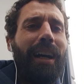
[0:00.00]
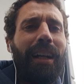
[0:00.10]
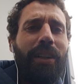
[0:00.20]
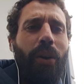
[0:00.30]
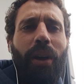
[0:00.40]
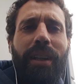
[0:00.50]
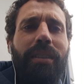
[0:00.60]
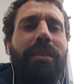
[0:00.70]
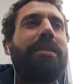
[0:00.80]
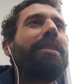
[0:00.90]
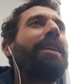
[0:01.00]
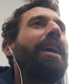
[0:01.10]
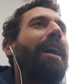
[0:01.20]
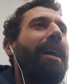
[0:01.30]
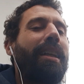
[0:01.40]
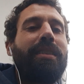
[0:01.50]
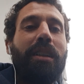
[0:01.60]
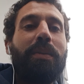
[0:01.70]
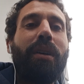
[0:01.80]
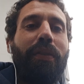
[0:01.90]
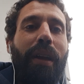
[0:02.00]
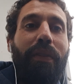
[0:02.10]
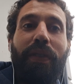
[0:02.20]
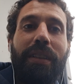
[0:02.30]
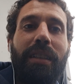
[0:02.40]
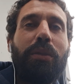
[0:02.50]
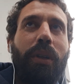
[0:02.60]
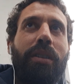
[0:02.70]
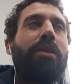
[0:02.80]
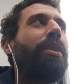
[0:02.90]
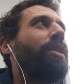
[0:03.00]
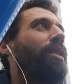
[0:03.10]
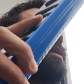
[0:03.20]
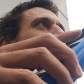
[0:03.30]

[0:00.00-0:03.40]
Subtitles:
a noise in terms of like physics, what is going on.